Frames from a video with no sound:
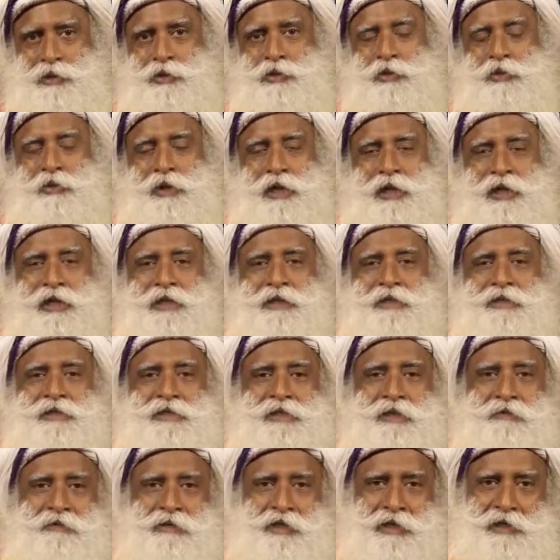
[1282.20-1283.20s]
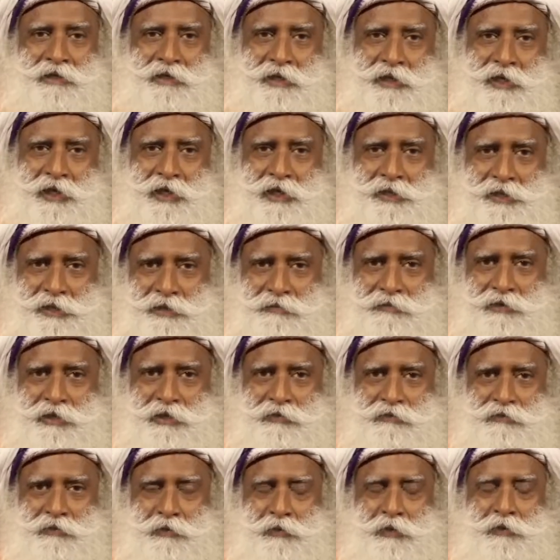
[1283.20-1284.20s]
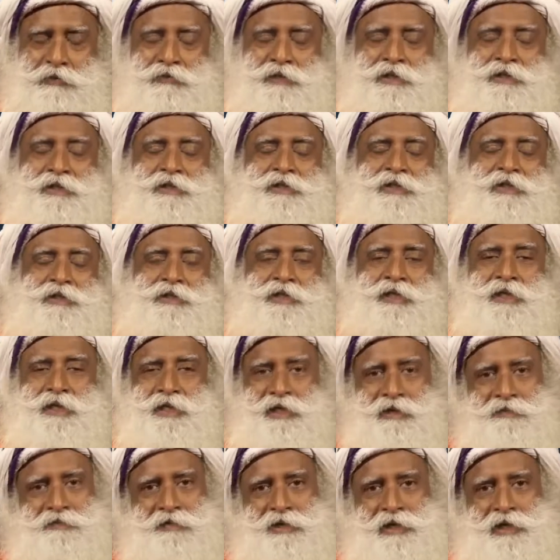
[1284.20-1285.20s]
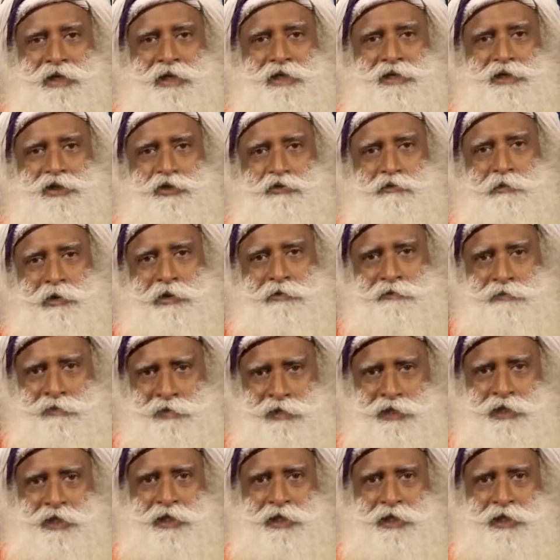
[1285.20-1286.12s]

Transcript: Today it is 73 or 74, which is a significant achievement for the